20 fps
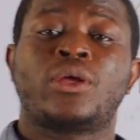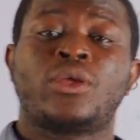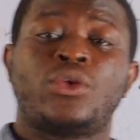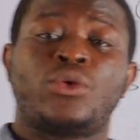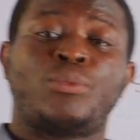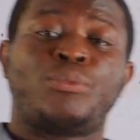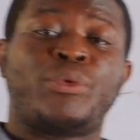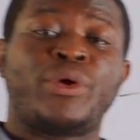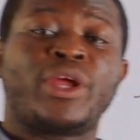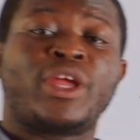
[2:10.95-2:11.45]

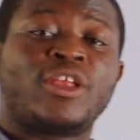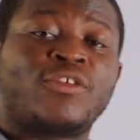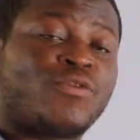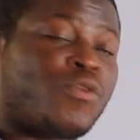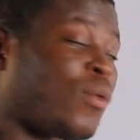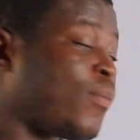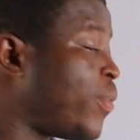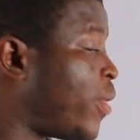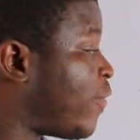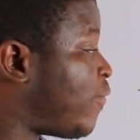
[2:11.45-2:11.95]
you bring it
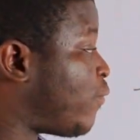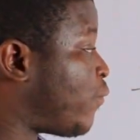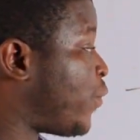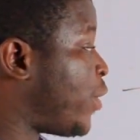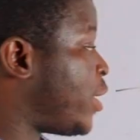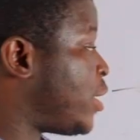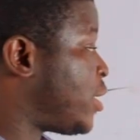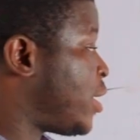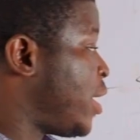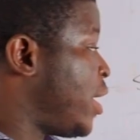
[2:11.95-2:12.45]
from the
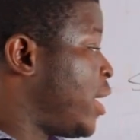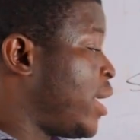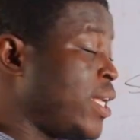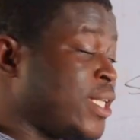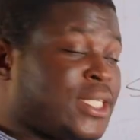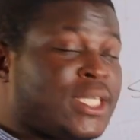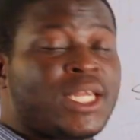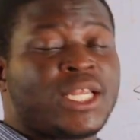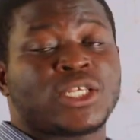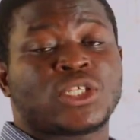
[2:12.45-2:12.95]
fridge,
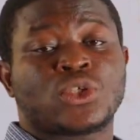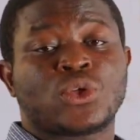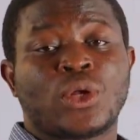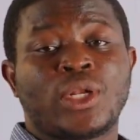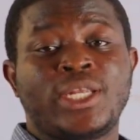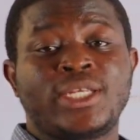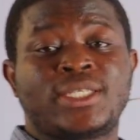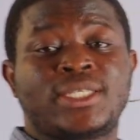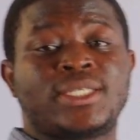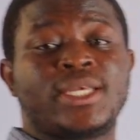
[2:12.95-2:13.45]
it's in a
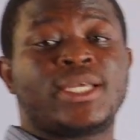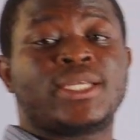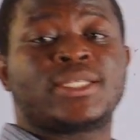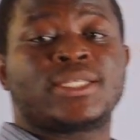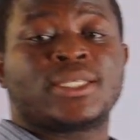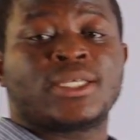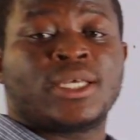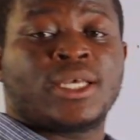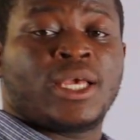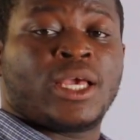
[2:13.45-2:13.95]
solid state.